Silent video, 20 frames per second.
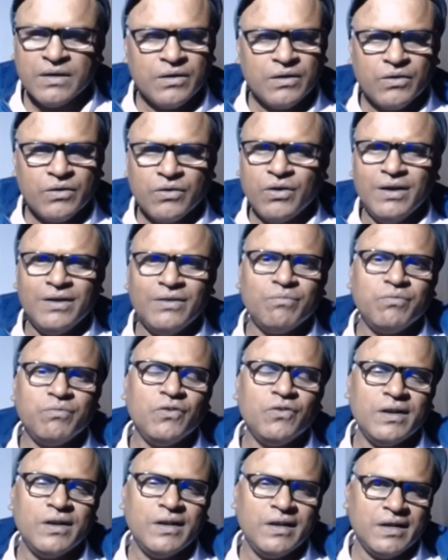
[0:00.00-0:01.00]
Not for
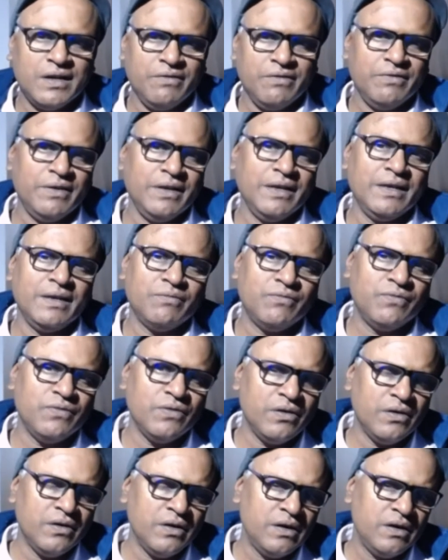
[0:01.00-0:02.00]
recovery,
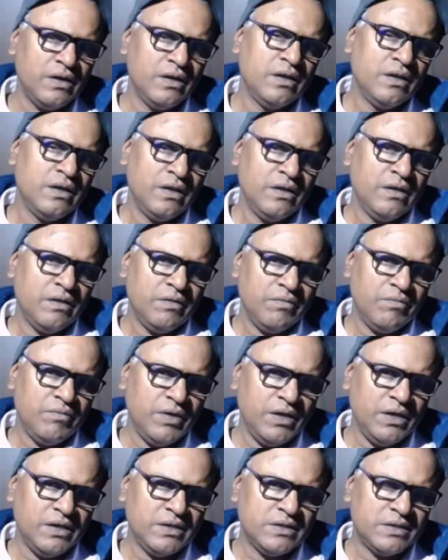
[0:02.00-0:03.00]
for
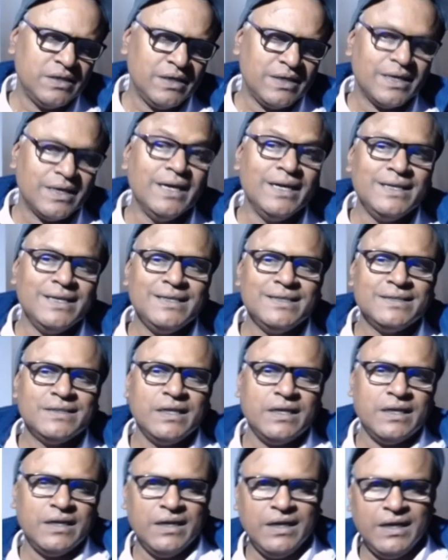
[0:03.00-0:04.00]
means the condition,
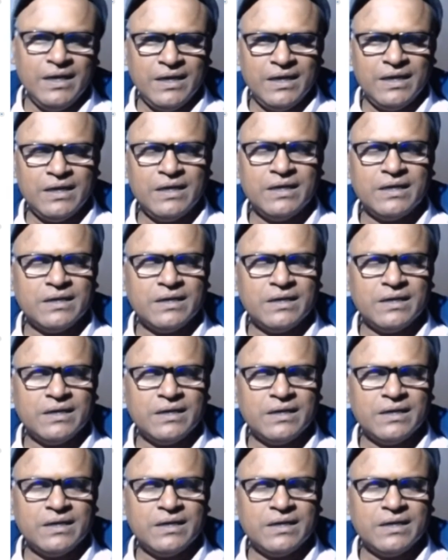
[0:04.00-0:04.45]
like